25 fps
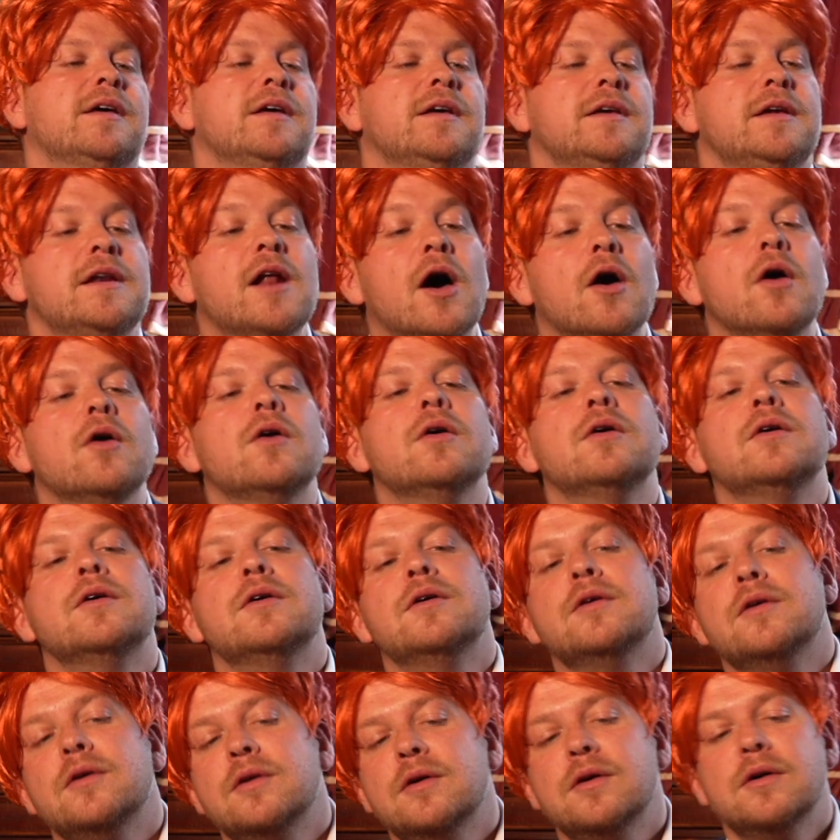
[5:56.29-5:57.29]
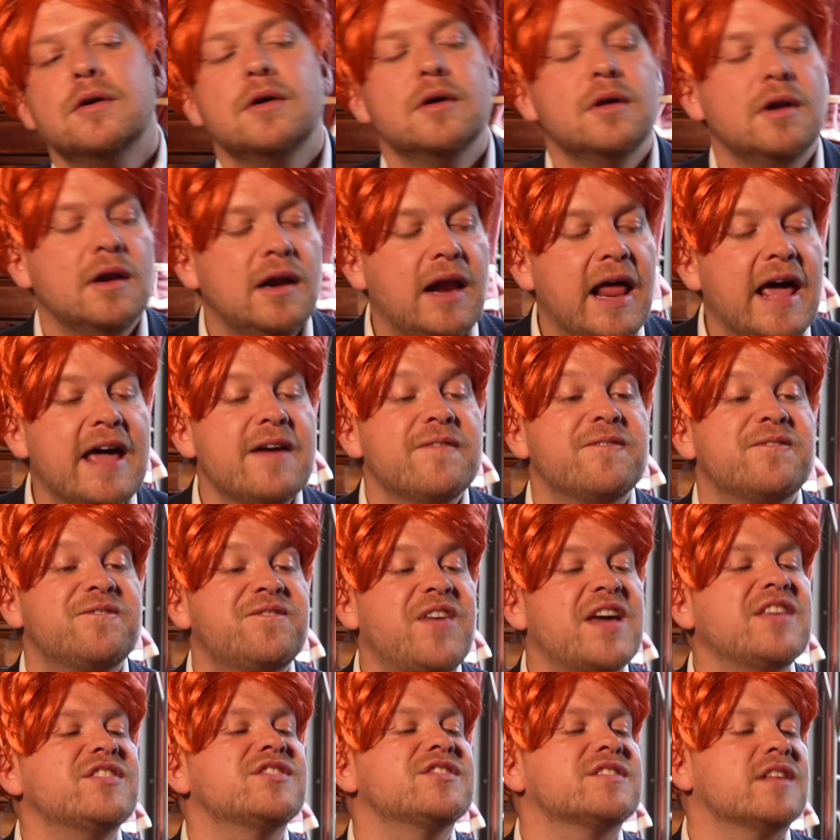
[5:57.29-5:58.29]
Let it
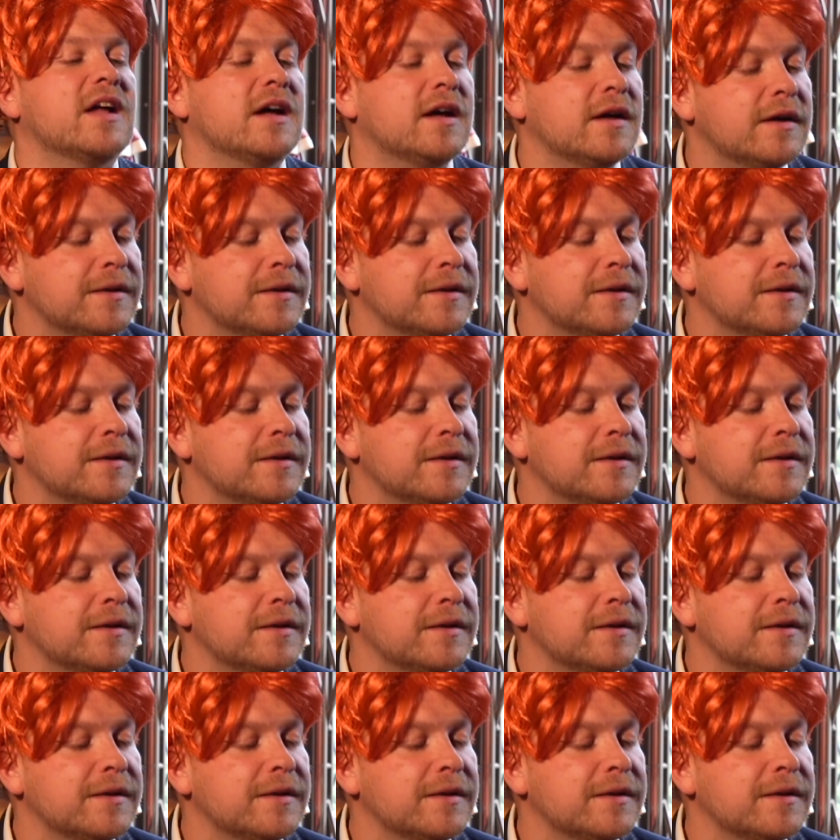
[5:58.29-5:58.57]
fester.